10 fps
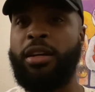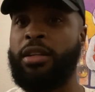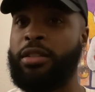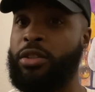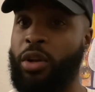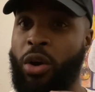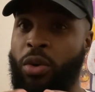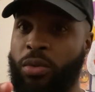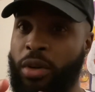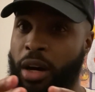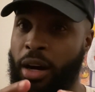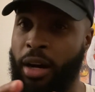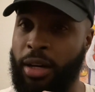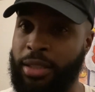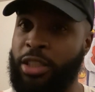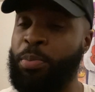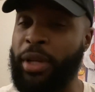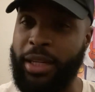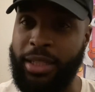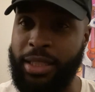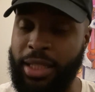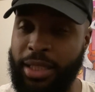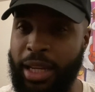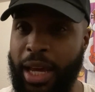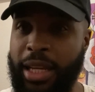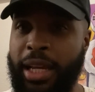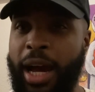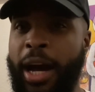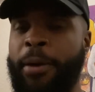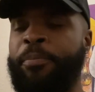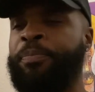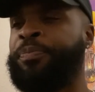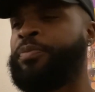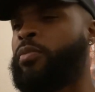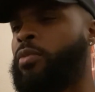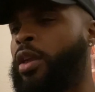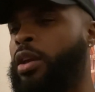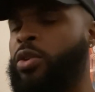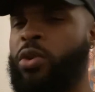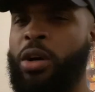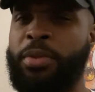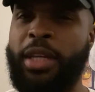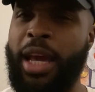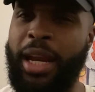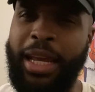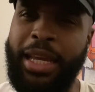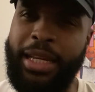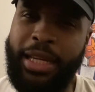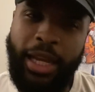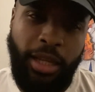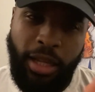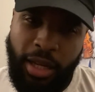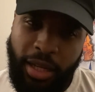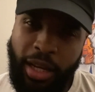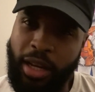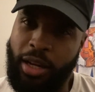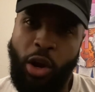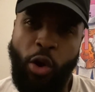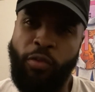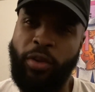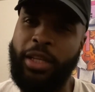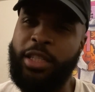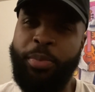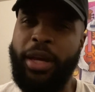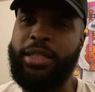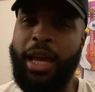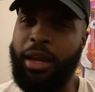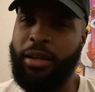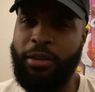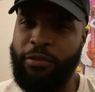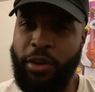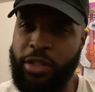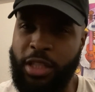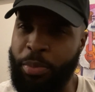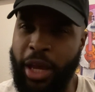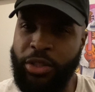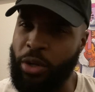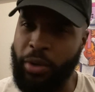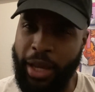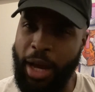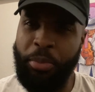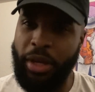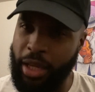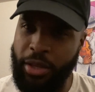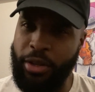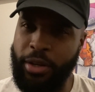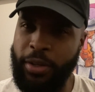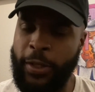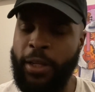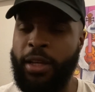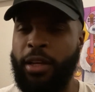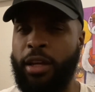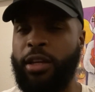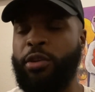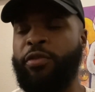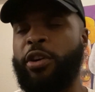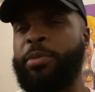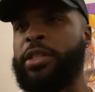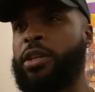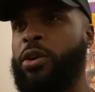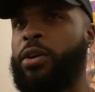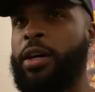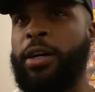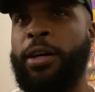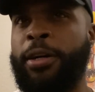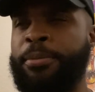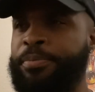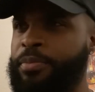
you know, uh, split decision that he got. You know what I'm saying? And he didn't look overly spectacular versus Pedro Campa either. You feel me? So um,